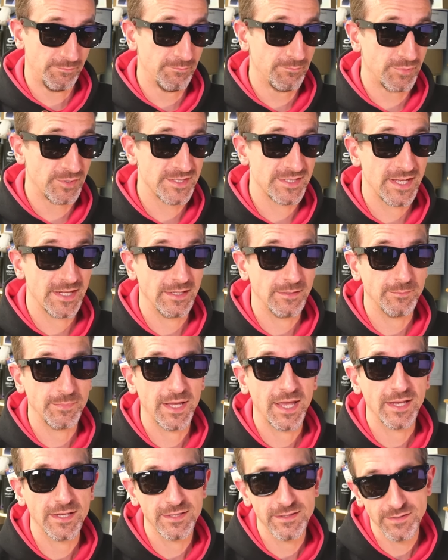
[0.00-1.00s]
present it
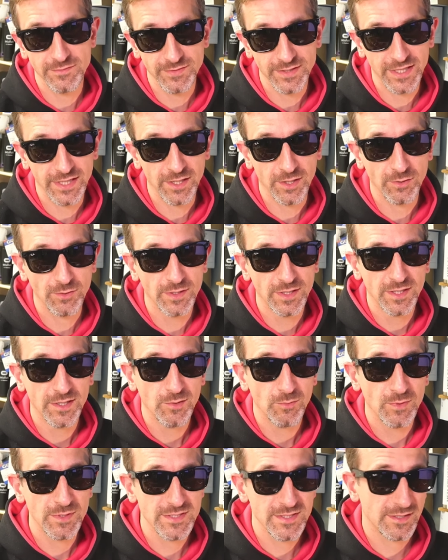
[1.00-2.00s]
back in the video
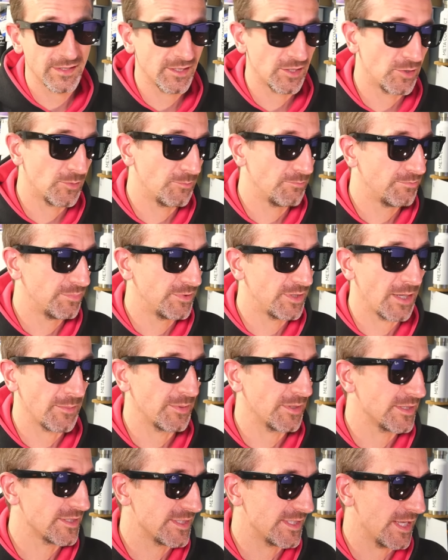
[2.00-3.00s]
was a little couple
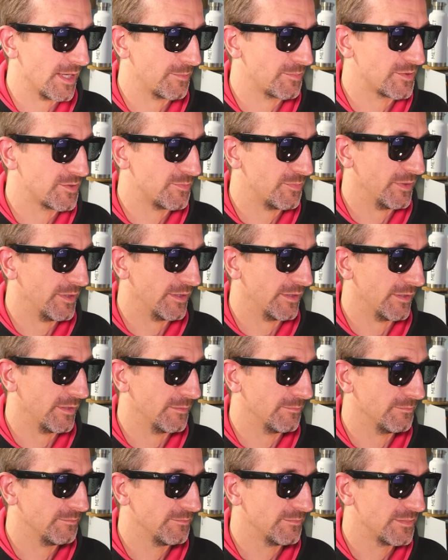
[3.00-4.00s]
of steps, but
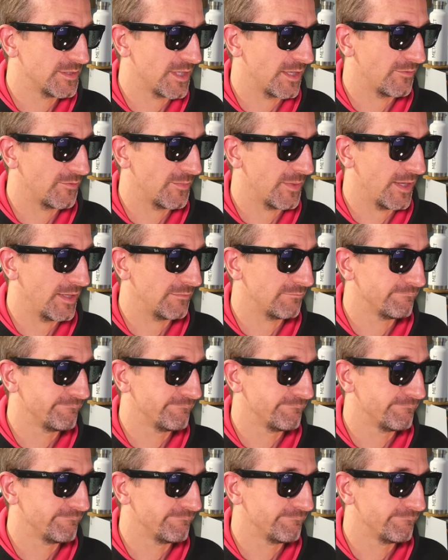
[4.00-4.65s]
um, aside from that,